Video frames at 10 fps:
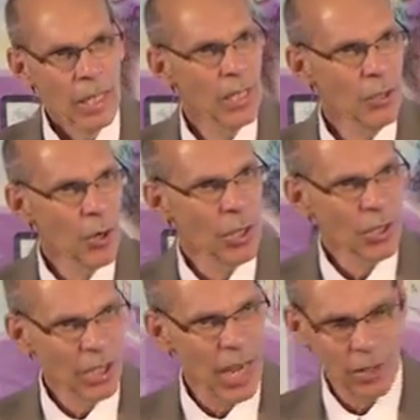He
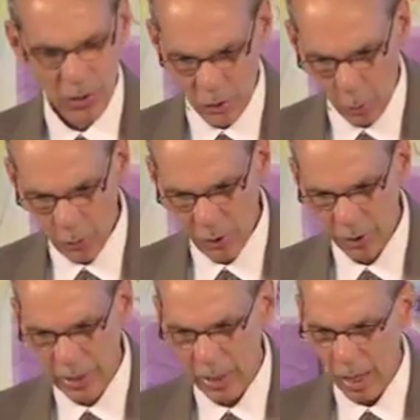took 10
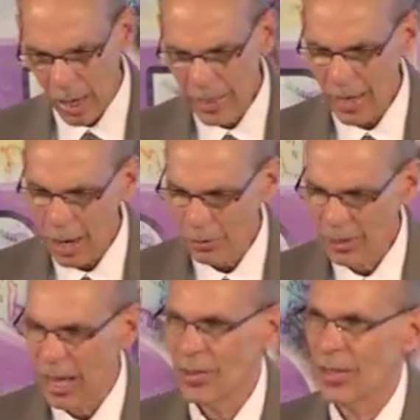socially
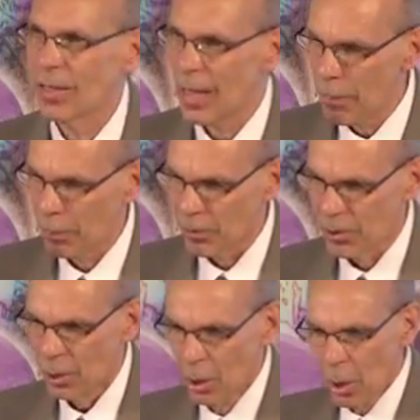outcasted
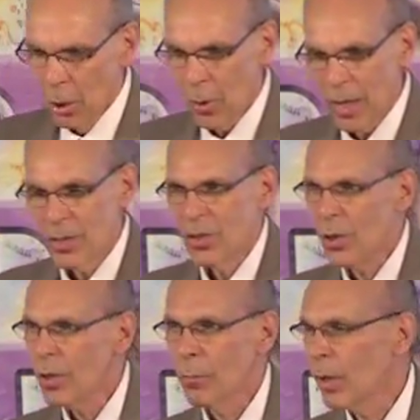lepers who
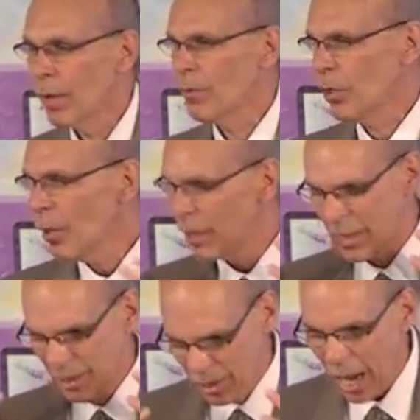would have
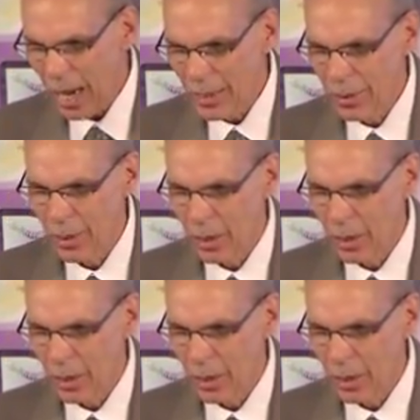certainly died in